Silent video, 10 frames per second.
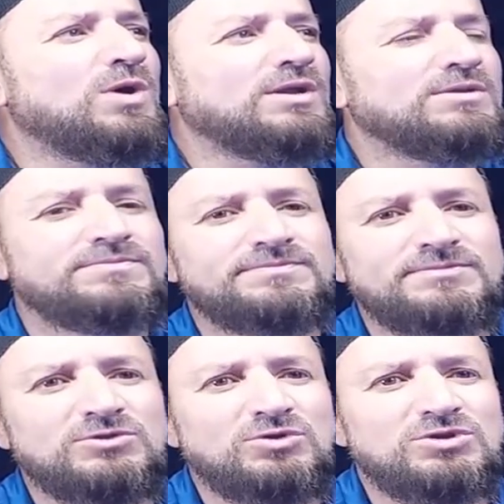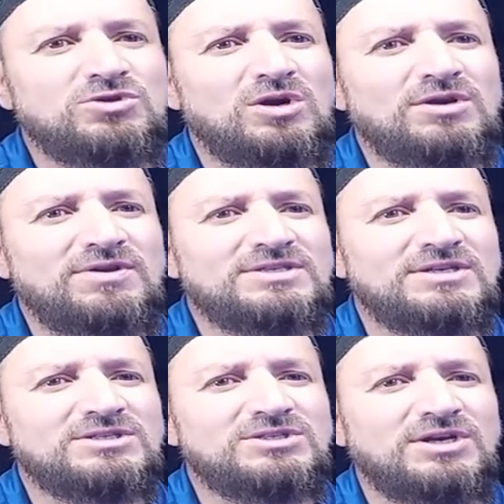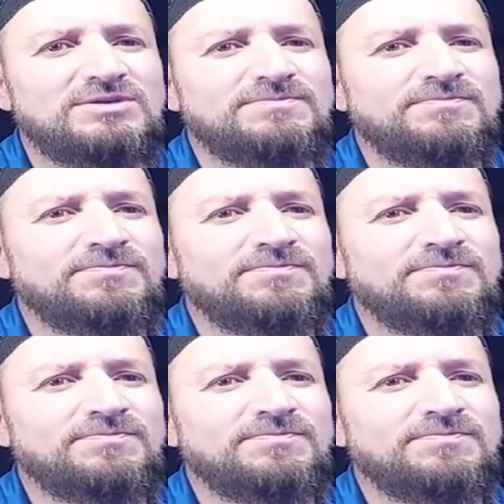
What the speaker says: 1. So this is called a reset state.